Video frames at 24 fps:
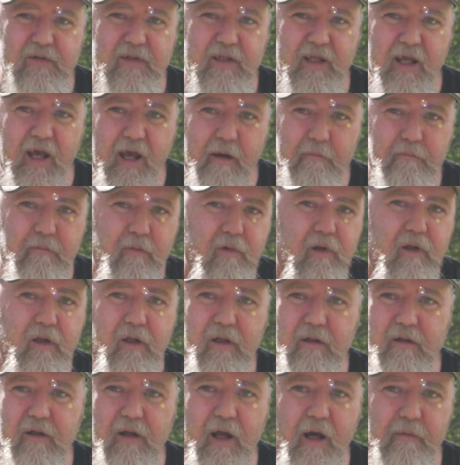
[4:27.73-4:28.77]
the app
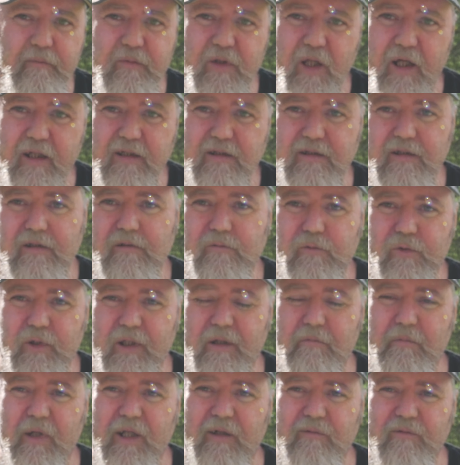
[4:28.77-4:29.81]
and updates, and it will
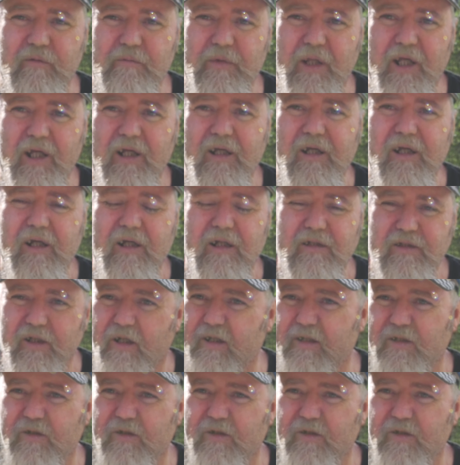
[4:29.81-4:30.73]
get better from there. It's only